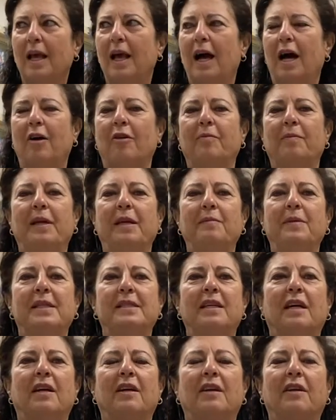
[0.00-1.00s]
Our babies
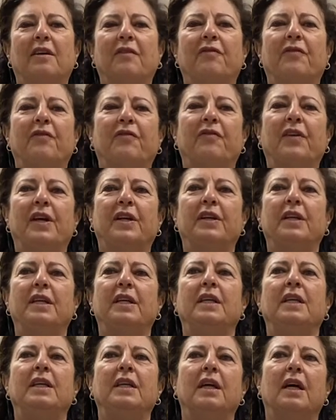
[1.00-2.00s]
are
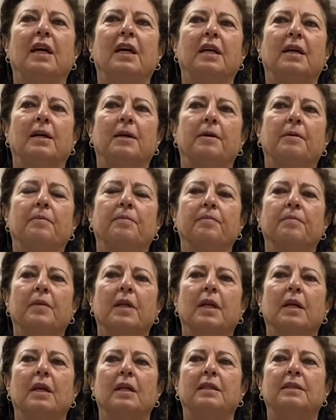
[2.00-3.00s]
very
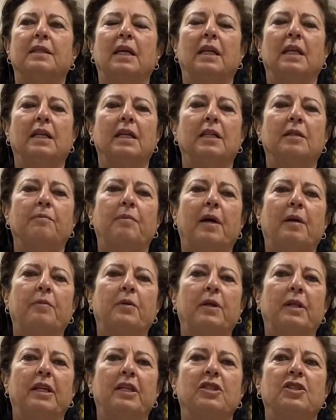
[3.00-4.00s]
delicate
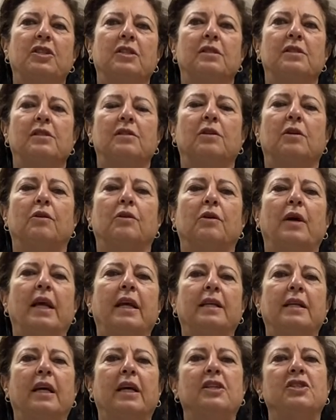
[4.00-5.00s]
population, so
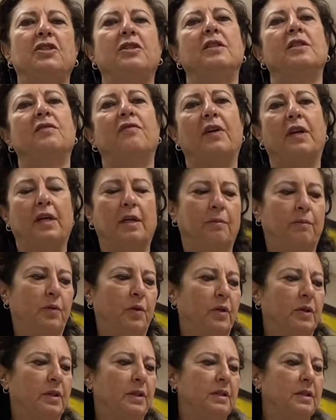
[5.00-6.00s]
hand hygiene is very
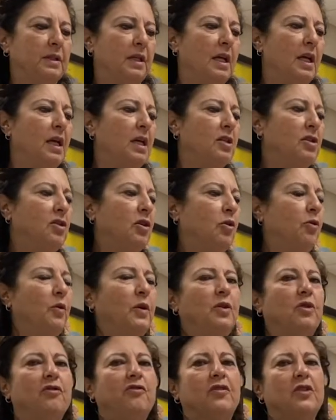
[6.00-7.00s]
important. So
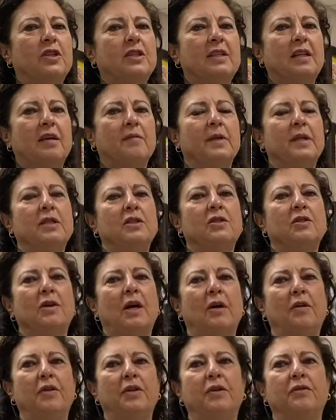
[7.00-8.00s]
when you first come into
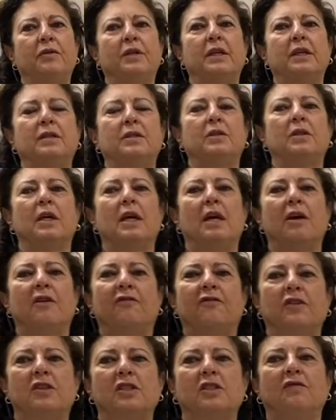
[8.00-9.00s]
our unit,
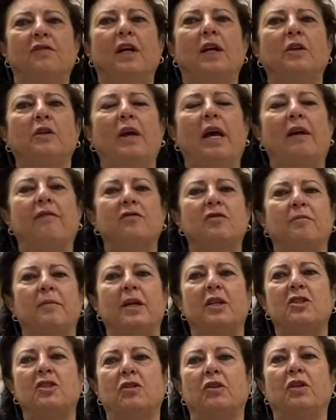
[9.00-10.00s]
first of all, you have to
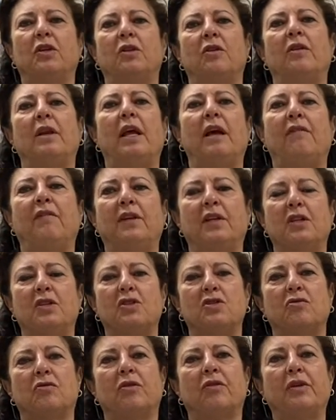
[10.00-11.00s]
make sure you don't have any
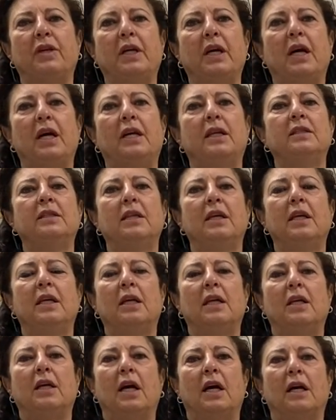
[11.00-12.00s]
jewelry on,
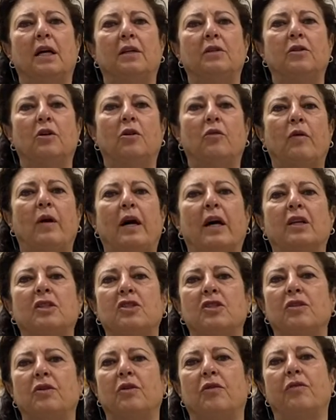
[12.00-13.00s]
no watch,
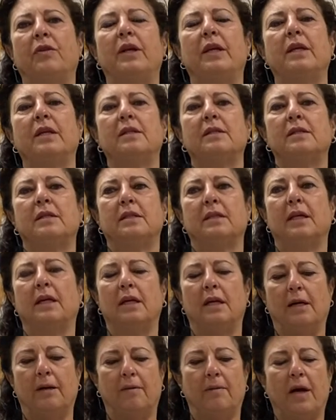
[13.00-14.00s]
no rings
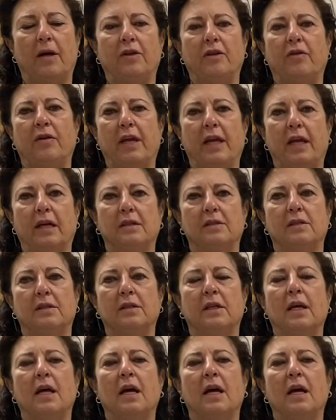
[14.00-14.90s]
on your hands.